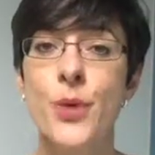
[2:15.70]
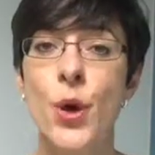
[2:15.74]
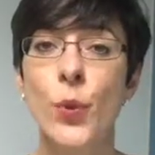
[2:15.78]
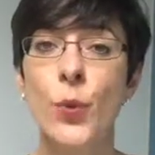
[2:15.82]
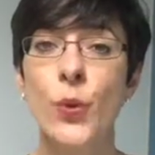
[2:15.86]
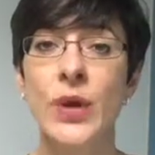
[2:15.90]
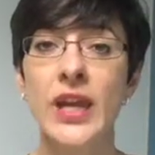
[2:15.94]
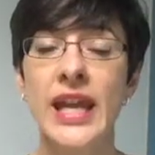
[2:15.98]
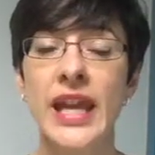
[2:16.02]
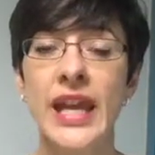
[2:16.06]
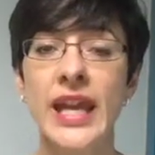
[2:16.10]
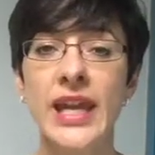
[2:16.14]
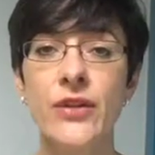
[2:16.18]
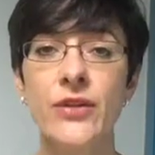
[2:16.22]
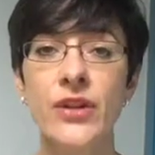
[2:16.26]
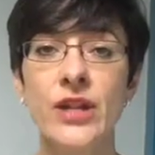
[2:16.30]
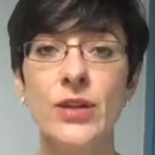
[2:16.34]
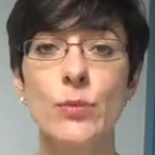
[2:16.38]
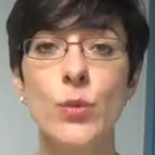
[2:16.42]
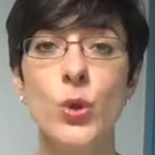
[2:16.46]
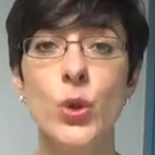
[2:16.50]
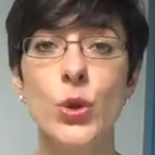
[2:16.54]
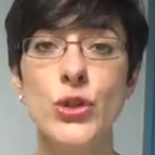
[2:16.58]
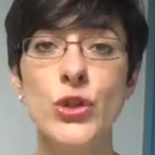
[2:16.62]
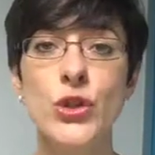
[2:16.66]
We're
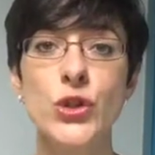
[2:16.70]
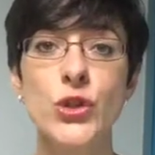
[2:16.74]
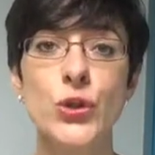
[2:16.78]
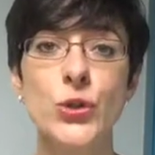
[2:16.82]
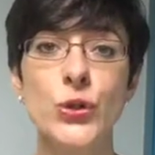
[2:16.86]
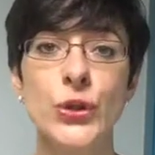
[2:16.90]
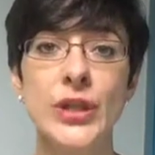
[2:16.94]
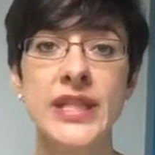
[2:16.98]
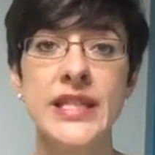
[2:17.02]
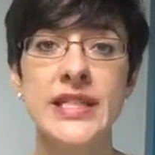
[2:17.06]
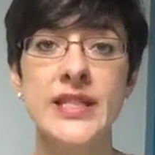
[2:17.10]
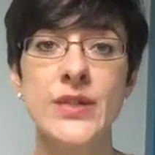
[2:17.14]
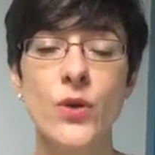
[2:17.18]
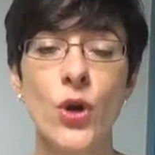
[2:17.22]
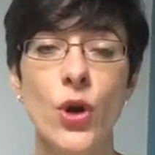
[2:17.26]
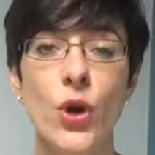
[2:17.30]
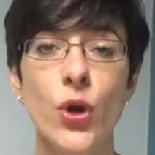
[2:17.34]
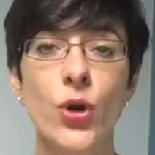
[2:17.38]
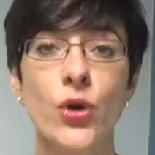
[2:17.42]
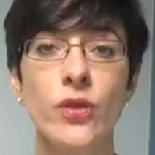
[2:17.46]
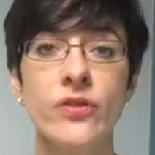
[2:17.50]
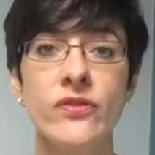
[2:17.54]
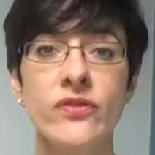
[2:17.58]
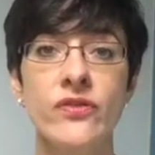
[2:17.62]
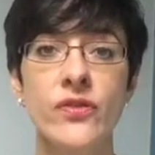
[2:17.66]
hearing more stories
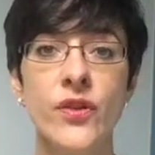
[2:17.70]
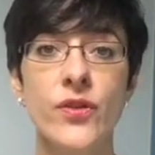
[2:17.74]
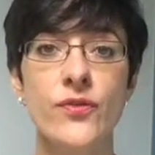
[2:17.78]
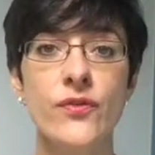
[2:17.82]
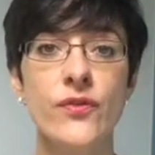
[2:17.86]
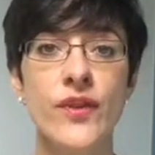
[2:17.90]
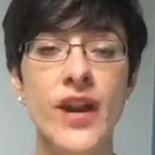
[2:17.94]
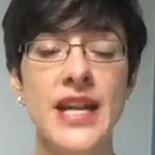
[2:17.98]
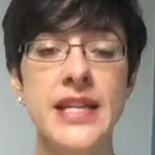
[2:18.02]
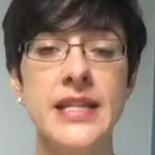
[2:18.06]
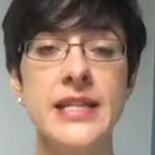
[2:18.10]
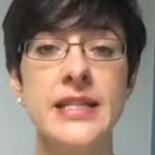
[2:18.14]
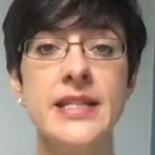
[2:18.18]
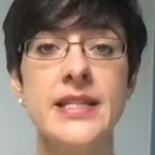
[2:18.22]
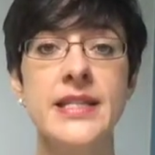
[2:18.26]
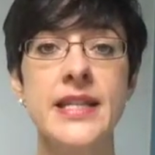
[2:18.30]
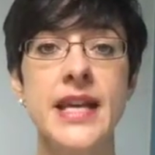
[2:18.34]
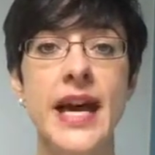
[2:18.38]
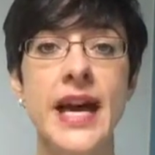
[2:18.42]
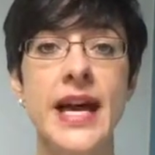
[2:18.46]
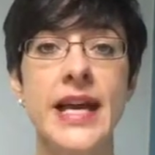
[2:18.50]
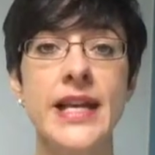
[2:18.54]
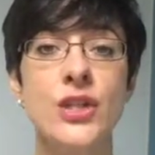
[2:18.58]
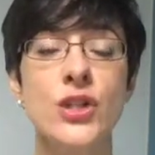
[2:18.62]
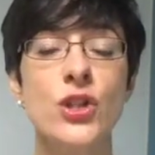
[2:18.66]
of friends
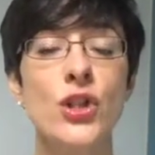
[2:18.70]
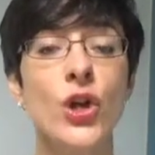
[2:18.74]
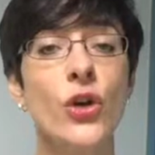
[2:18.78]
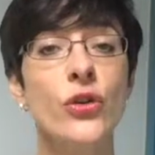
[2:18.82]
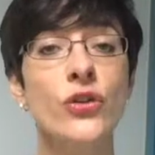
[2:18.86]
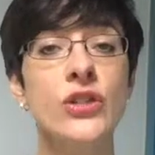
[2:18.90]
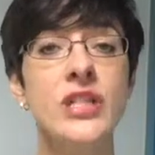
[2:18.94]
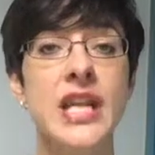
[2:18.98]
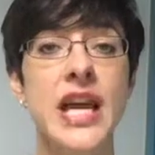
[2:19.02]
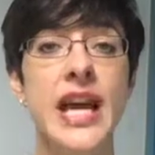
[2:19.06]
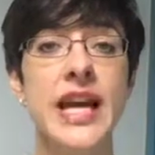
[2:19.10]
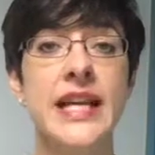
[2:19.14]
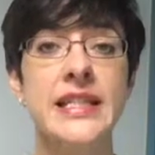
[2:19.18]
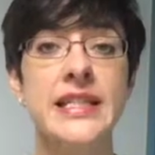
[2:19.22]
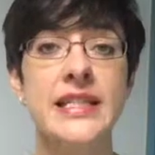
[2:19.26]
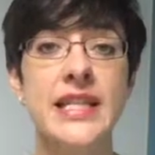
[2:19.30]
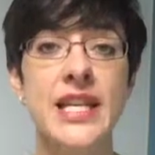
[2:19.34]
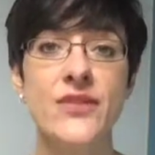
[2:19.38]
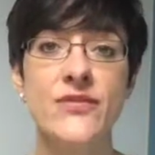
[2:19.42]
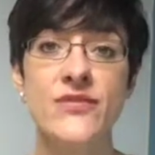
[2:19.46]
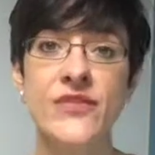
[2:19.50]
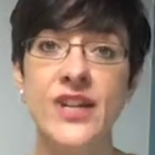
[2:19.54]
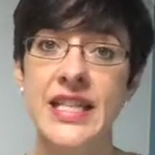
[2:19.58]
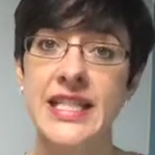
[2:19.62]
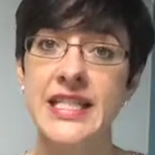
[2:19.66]
and contacts
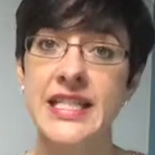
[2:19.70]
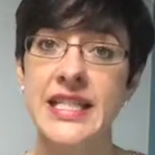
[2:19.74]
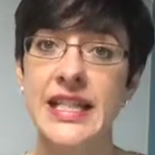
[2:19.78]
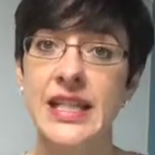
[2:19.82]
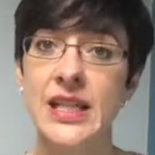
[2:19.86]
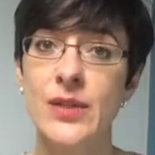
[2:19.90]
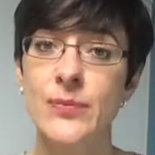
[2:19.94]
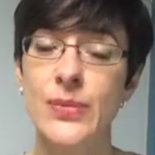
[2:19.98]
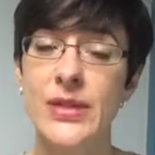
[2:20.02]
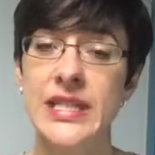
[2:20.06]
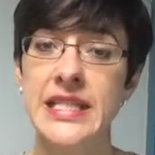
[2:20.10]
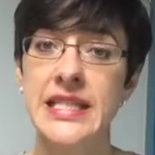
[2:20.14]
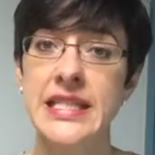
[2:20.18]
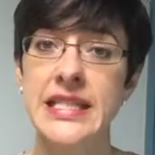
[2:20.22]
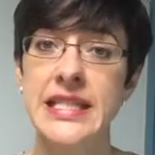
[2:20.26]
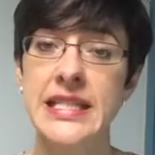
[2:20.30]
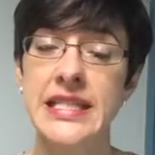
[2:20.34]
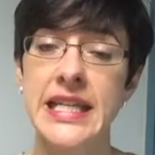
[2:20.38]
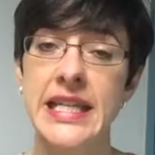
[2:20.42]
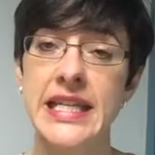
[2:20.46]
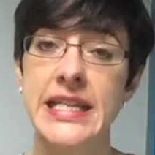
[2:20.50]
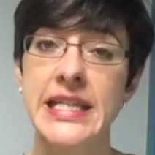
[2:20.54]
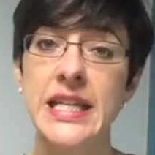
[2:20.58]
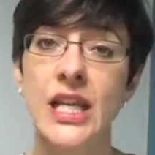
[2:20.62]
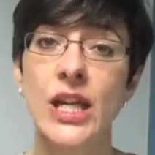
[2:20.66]
investing in
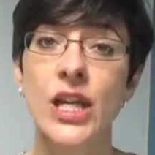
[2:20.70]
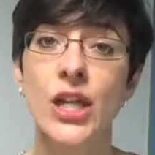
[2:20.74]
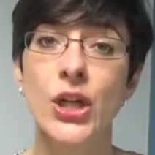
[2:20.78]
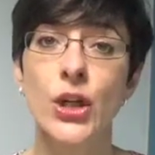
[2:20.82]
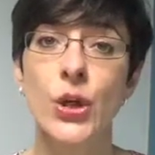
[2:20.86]
businesses.